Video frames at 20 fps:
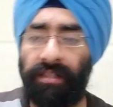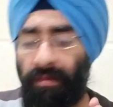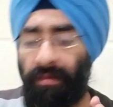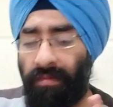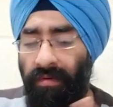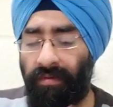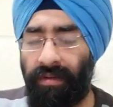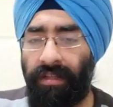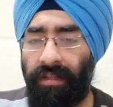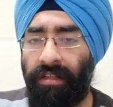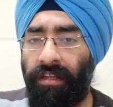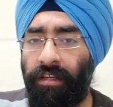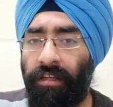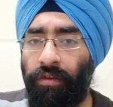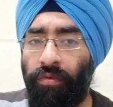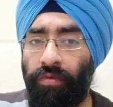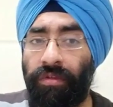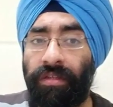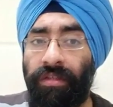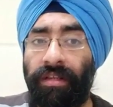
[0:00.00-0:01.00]
Number one, they
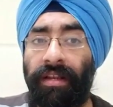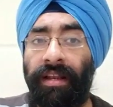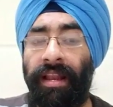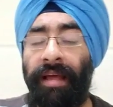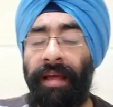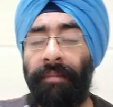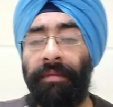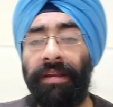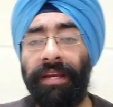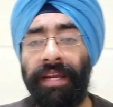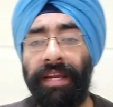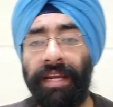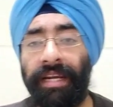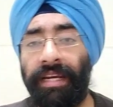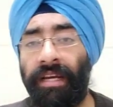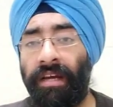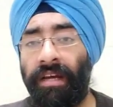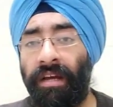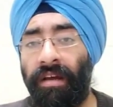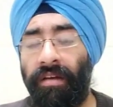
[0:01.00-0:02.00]
use
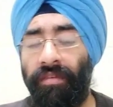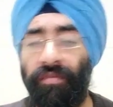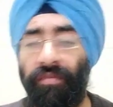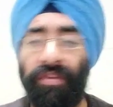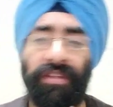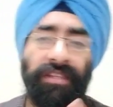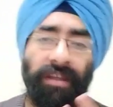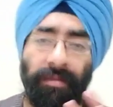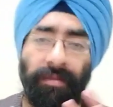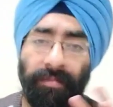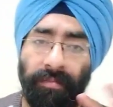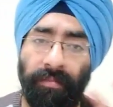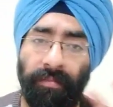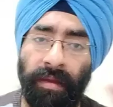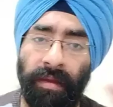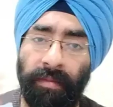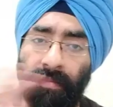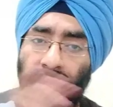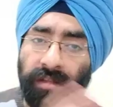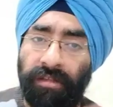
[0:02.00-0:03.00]
lemonade with some
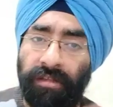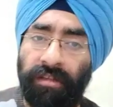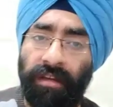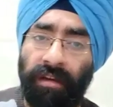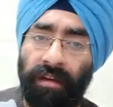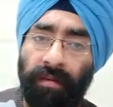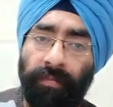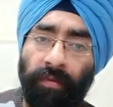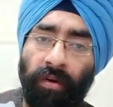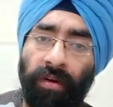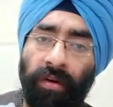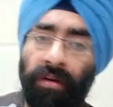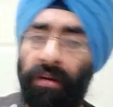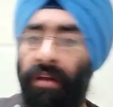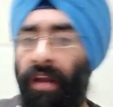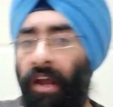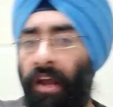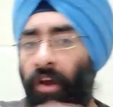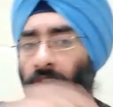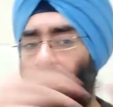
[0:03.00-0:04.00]
maple syrup or
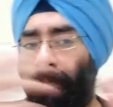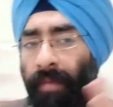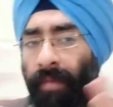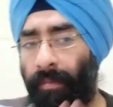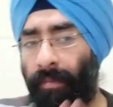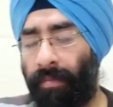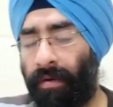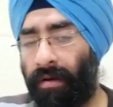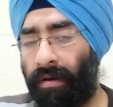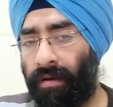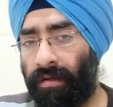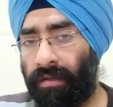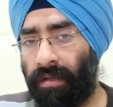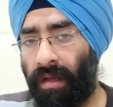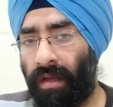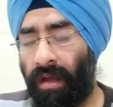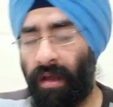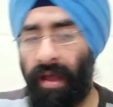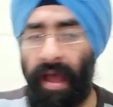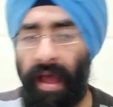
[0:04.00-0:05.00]
crayon
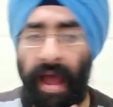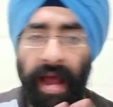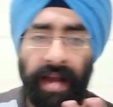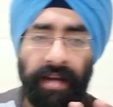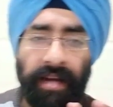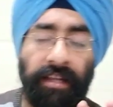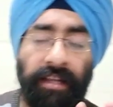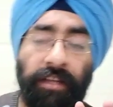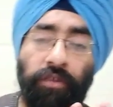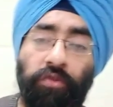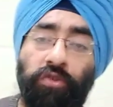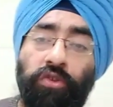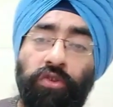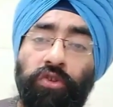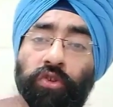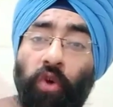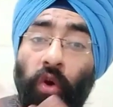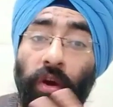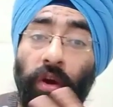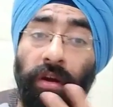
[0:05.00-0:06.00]
peppers, and they use
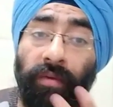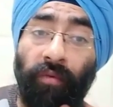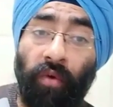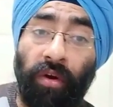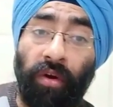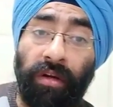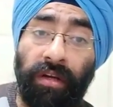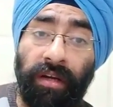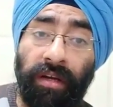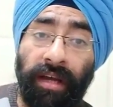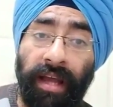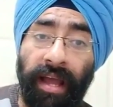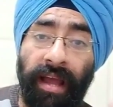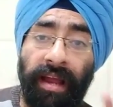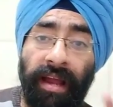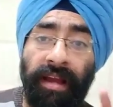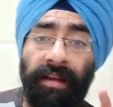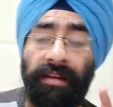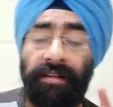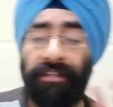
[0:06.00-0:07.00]
salt water
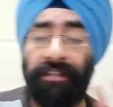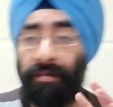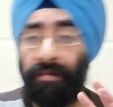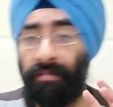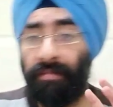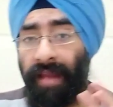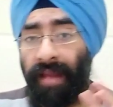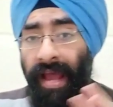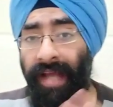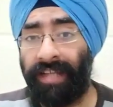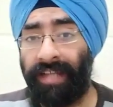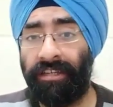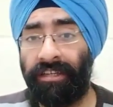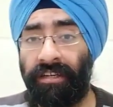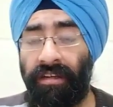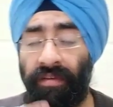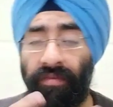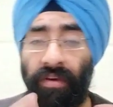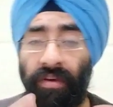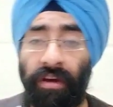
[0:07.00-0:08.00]
and some
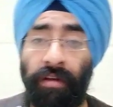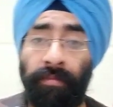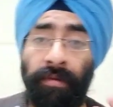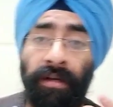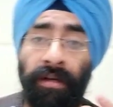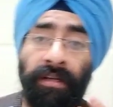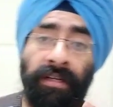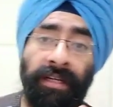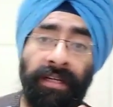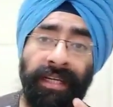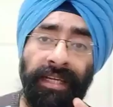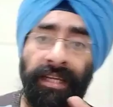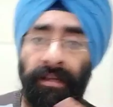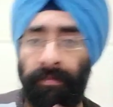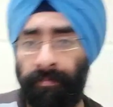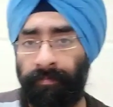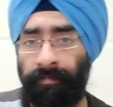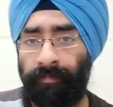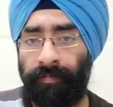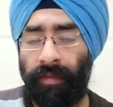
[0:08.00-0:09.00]
laxative herbal tea.